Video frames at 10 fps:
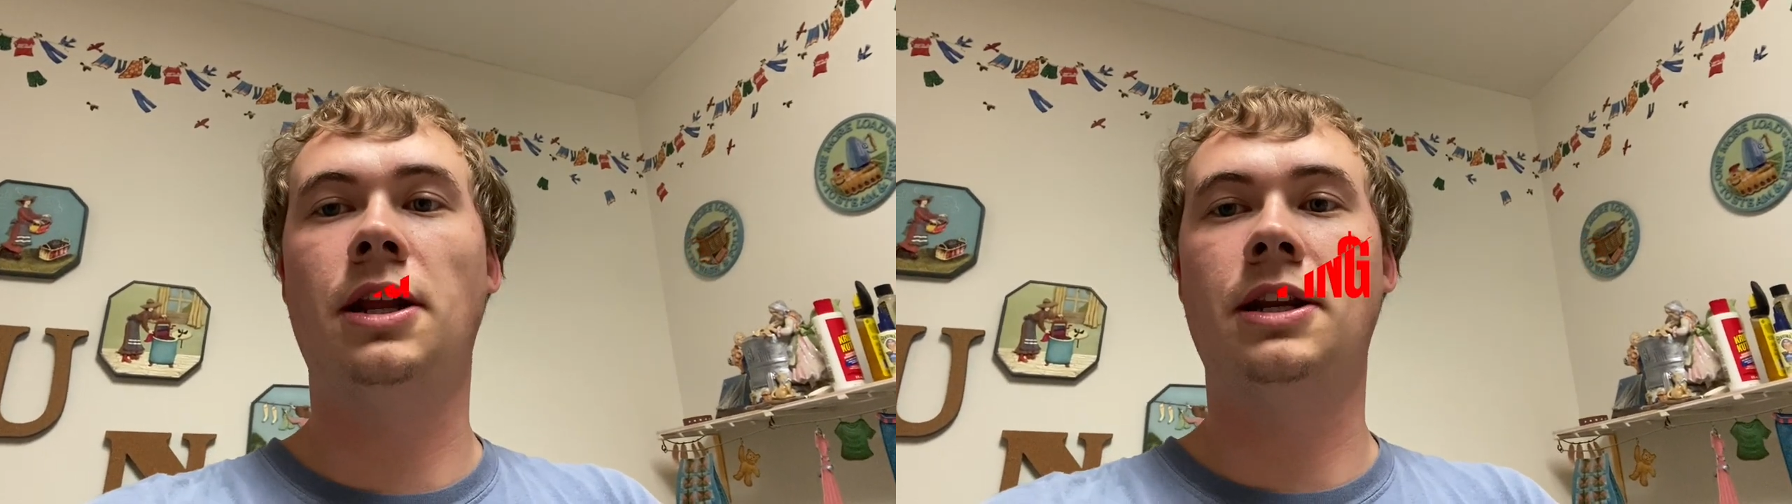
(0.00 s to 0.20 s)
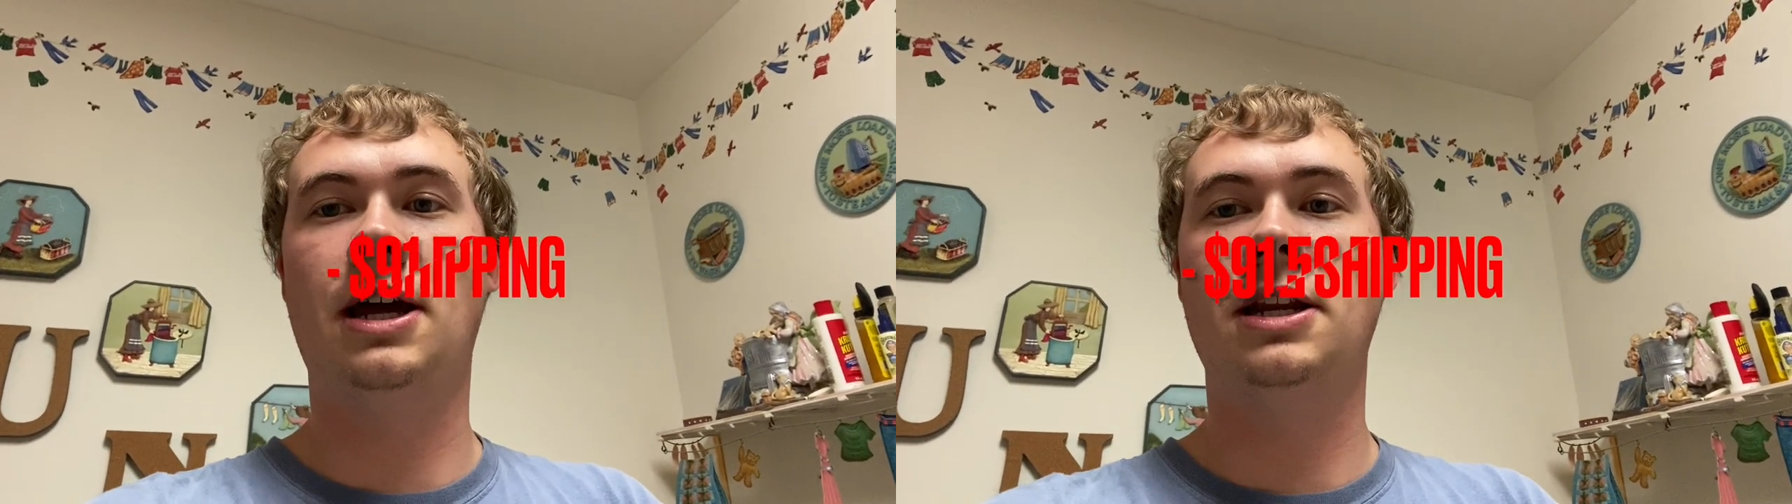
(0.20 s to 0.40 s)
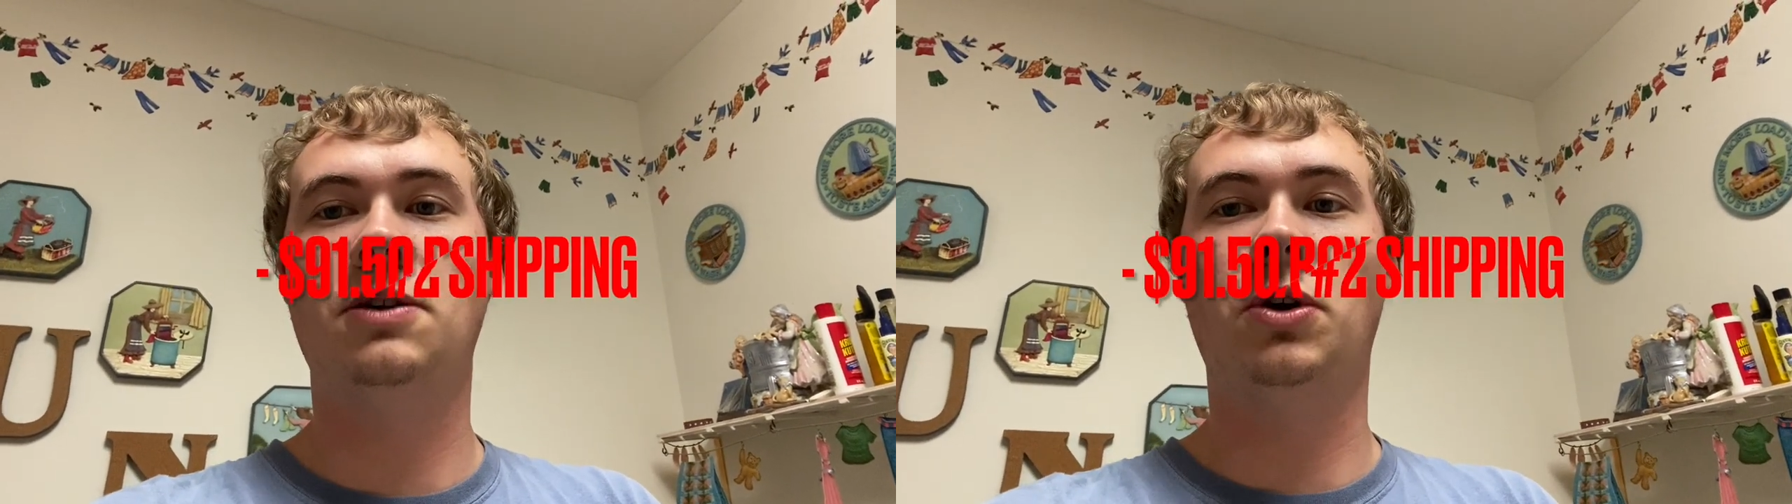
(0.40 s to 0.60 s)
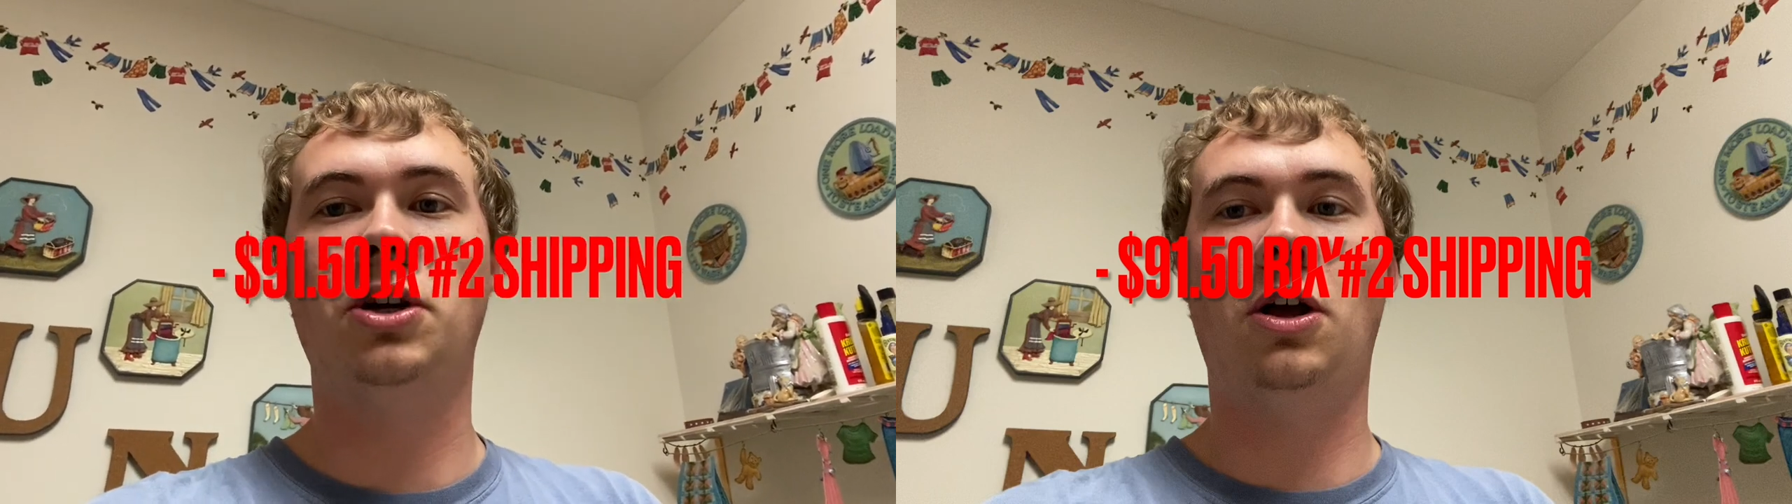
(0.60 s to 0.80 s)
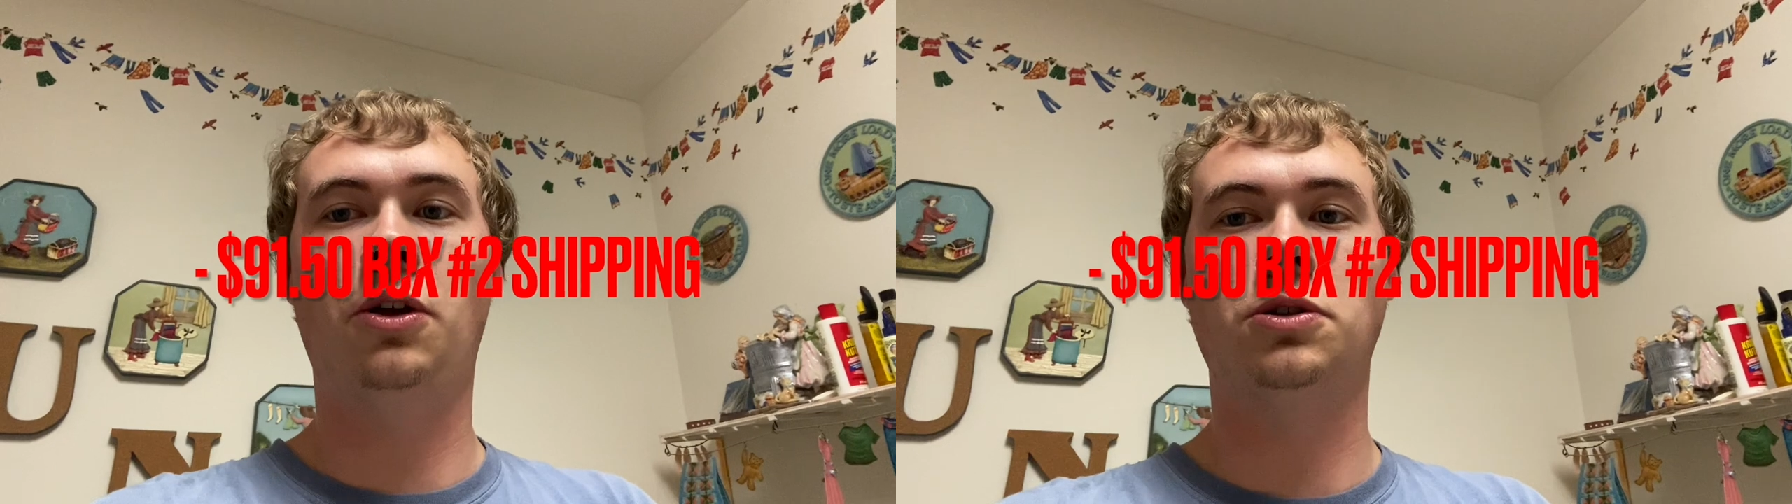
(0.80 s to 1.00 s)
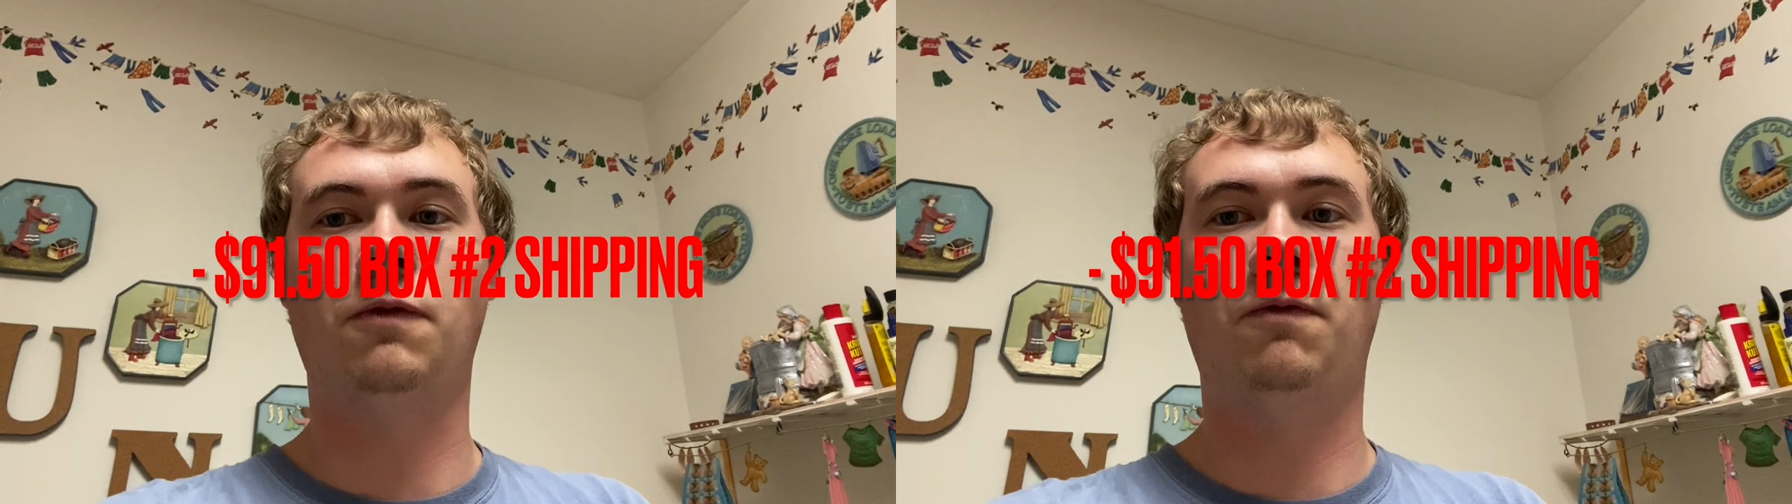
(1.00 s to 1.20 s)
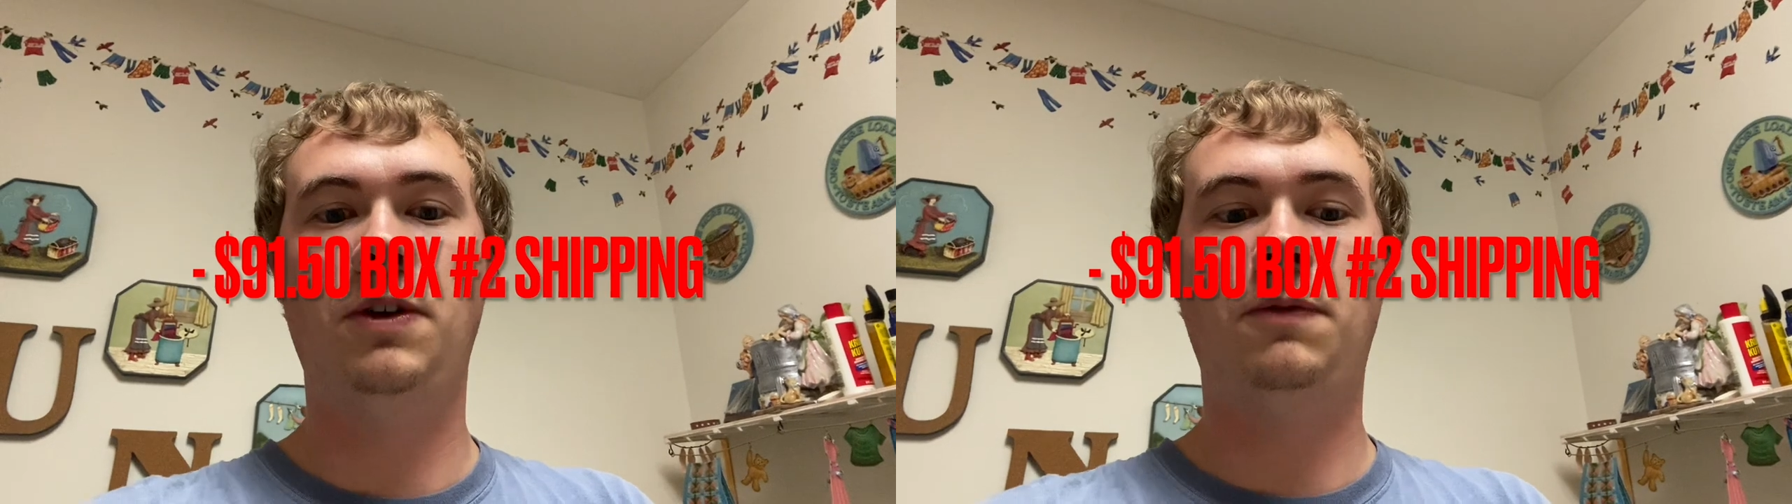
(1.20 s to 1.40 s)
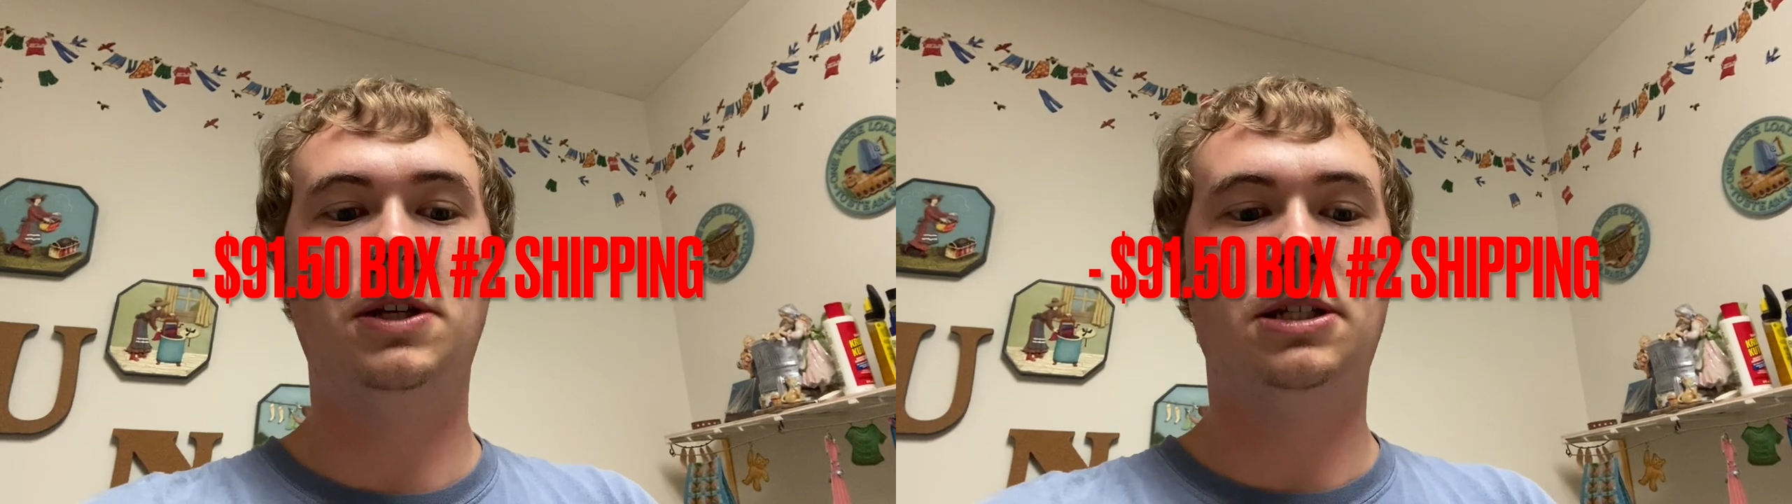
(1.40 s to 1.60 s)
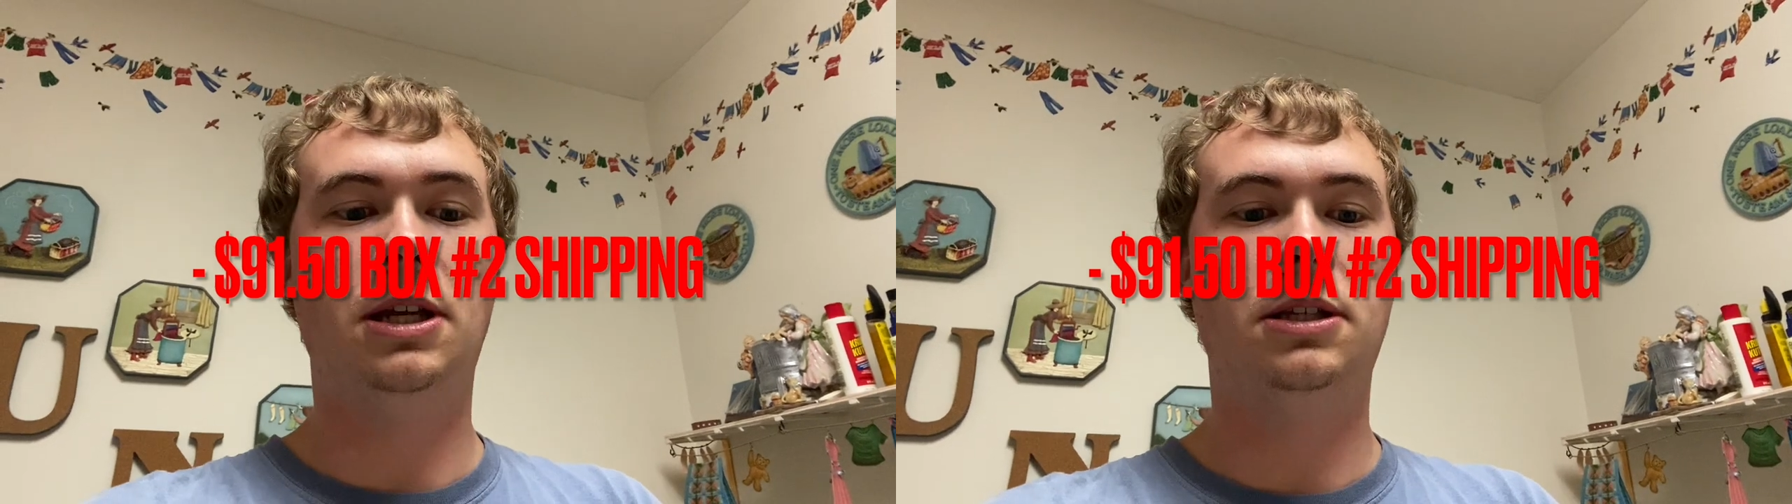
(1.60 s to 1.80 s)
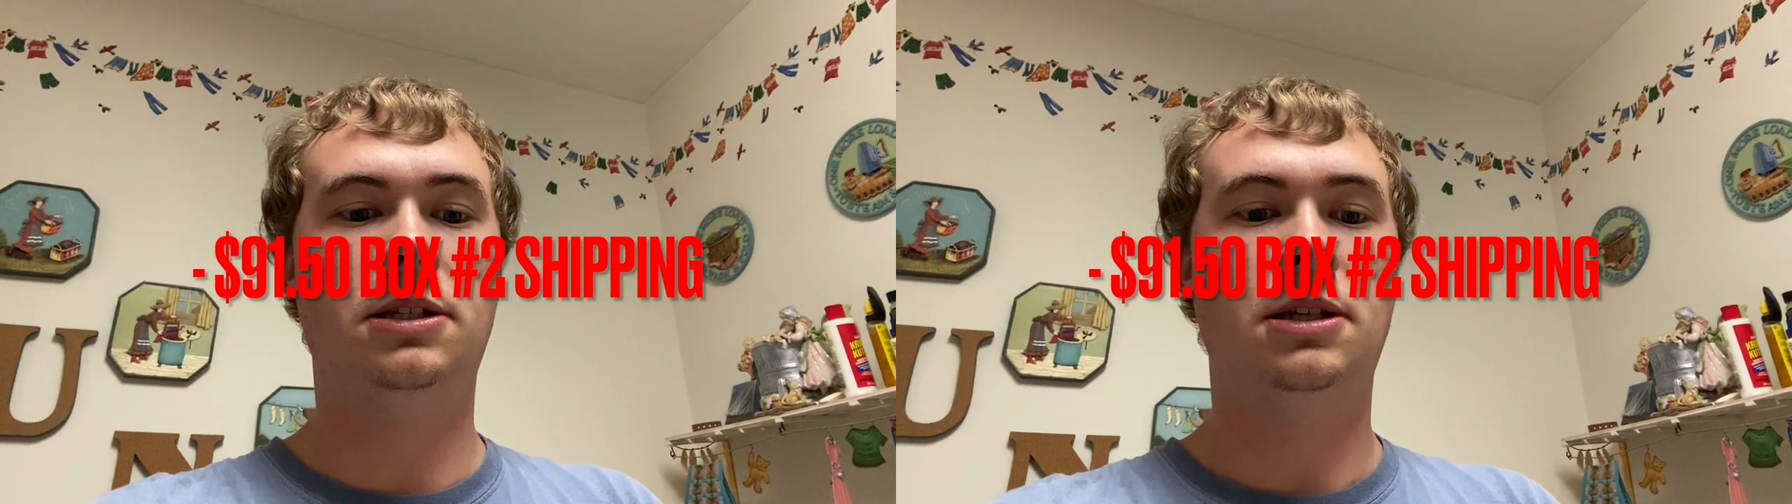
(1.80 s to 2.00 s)
ninety-one dollars and fifty
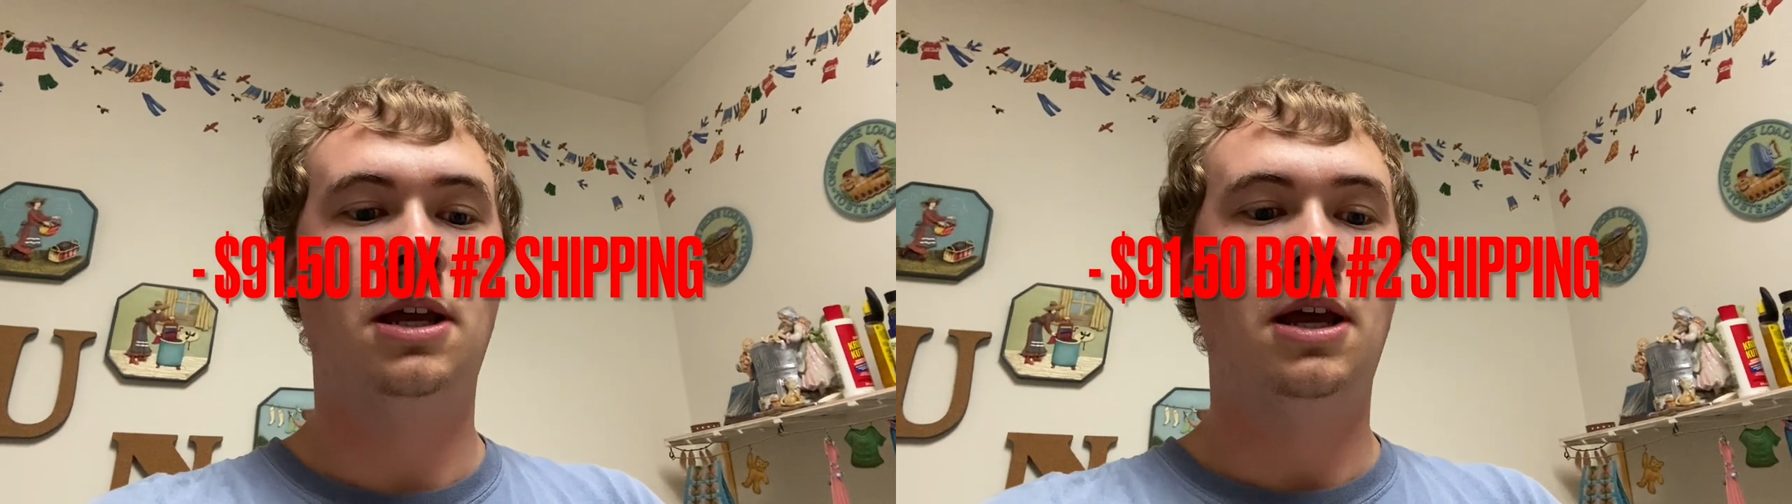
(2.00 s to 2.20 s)
cents.